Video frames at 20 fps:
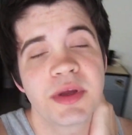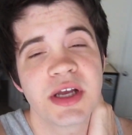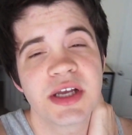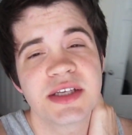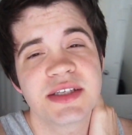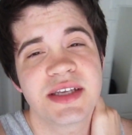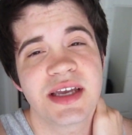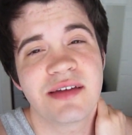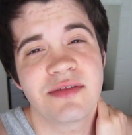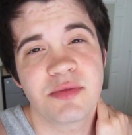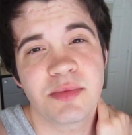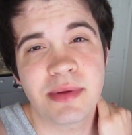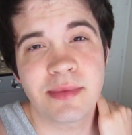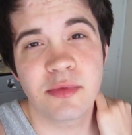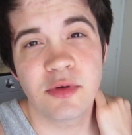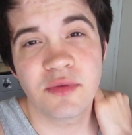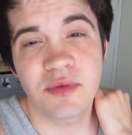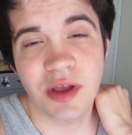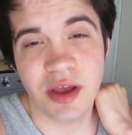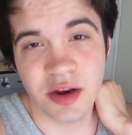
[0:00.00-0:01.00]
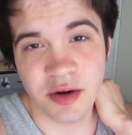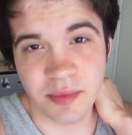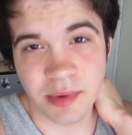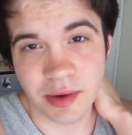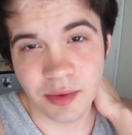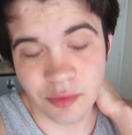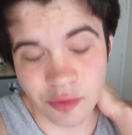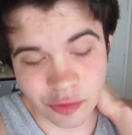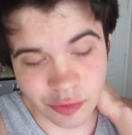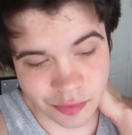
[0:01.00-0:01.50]
because I have to be moved out of my
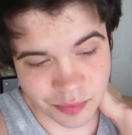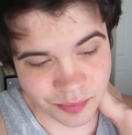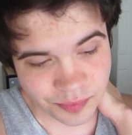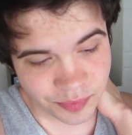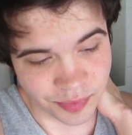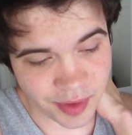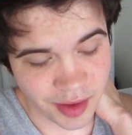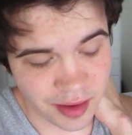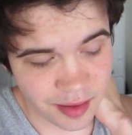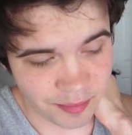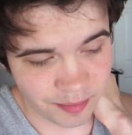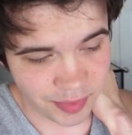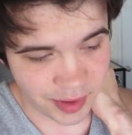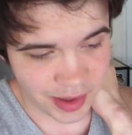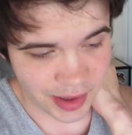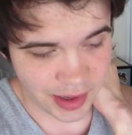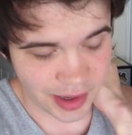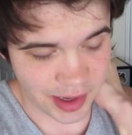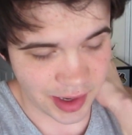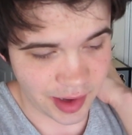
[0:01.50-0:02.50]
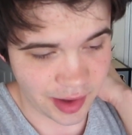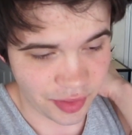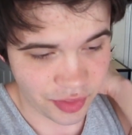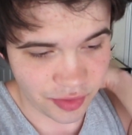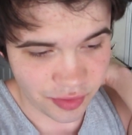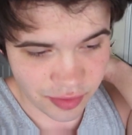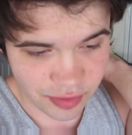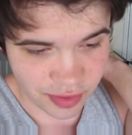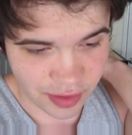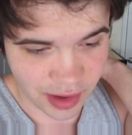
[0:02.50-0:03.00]
room by
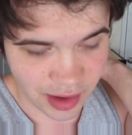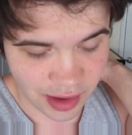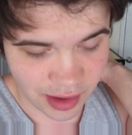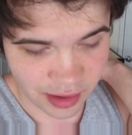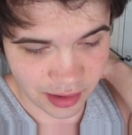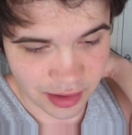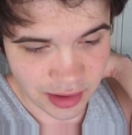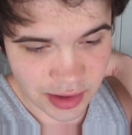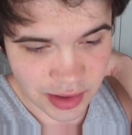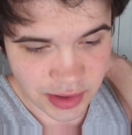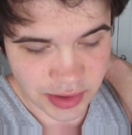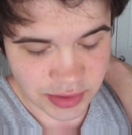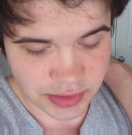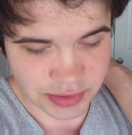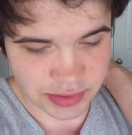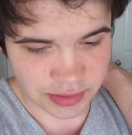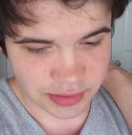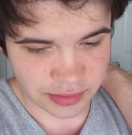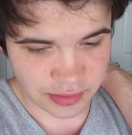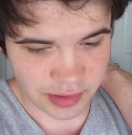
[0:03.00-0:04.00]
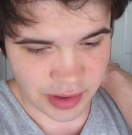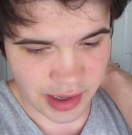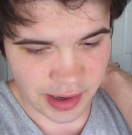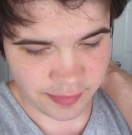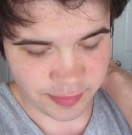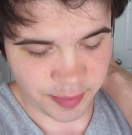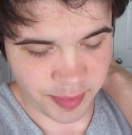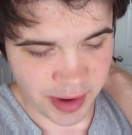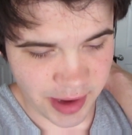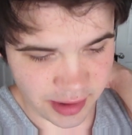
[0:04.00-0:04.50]
Thursday. So I
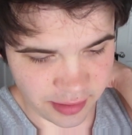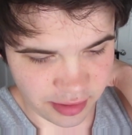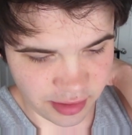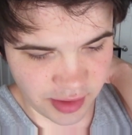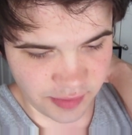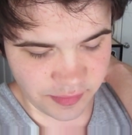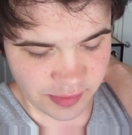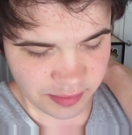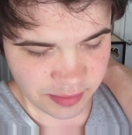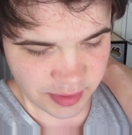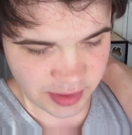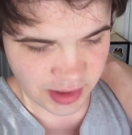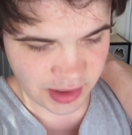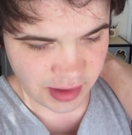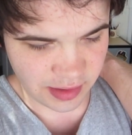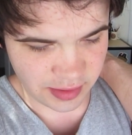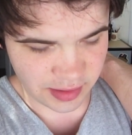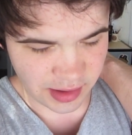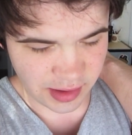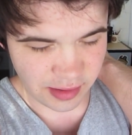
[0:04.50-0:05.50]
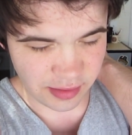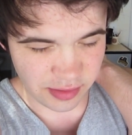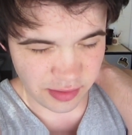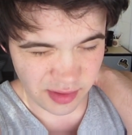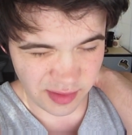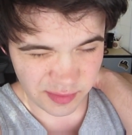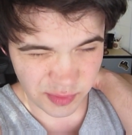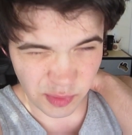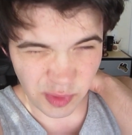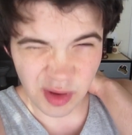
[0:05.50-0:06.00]
have to pack stuff up today, and then I also
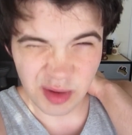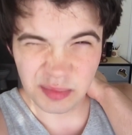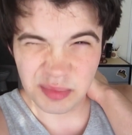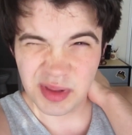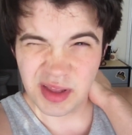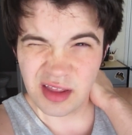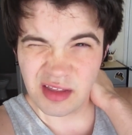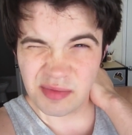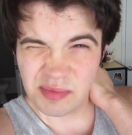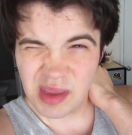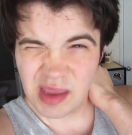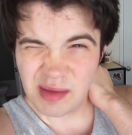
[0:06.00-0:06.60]
have dwelling place